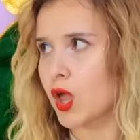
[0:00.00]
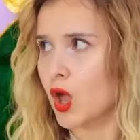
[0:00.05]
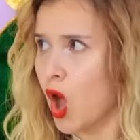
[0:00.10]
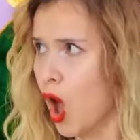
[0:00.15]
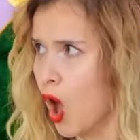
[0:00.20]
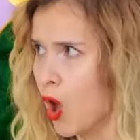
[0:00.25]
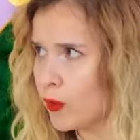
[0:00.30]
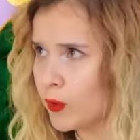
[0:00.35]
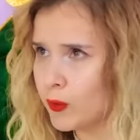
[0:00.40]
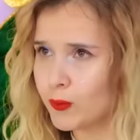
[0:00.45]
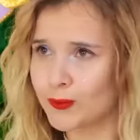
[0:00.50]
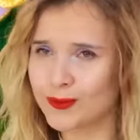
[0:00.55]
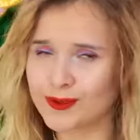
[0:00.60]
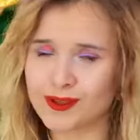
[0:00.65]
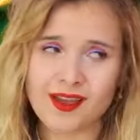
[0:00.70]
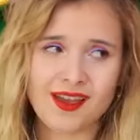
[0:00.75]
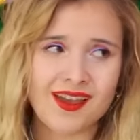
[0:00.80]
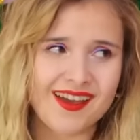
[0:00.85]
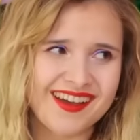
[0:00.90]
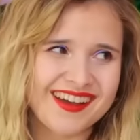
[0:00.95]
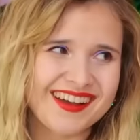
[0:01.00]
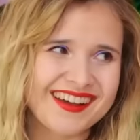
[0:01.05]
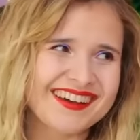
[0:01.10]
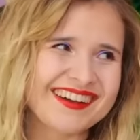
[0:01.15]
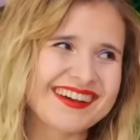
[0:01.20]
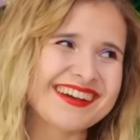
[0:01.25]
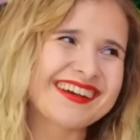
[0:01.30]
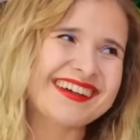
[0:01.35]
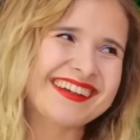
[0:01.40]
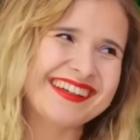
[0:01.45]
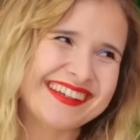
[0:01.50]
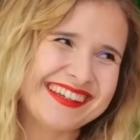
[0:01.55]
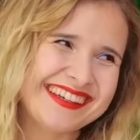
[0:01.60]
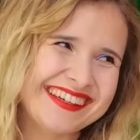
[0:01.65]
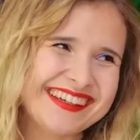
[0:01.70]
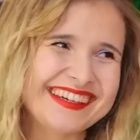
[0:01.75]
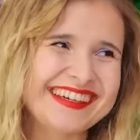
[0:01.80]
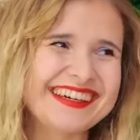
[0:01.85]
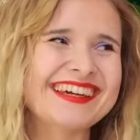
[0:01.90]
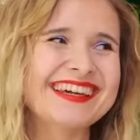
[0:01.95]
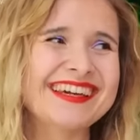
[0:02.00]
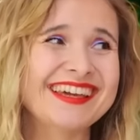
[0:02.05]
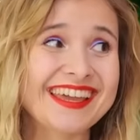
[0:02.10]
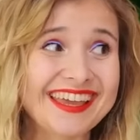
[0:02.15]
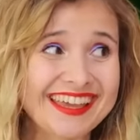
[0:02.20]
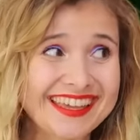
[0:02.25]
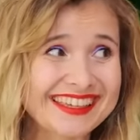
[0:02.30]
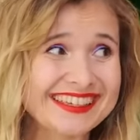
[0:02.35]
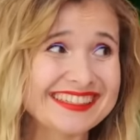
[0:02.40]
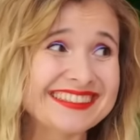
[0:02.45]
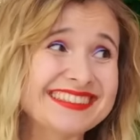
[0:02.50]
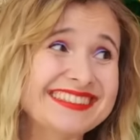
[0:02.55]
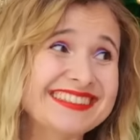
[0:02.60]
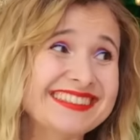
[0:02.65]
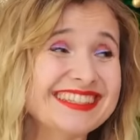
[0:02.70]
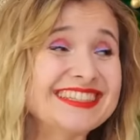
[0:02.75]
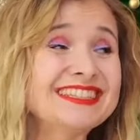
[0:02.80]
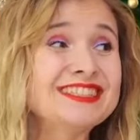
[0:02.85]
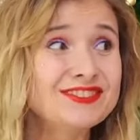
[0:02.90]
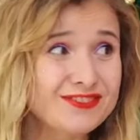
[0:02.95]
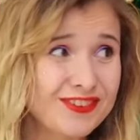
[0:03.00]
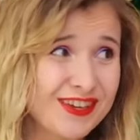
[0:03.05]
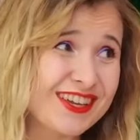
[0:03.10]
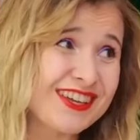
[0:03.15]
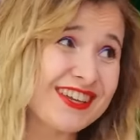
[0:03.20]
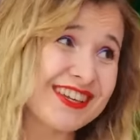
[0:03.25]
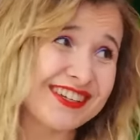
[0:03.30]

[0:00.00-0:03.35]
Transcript: Keep going. Ugh, you can keep the cake.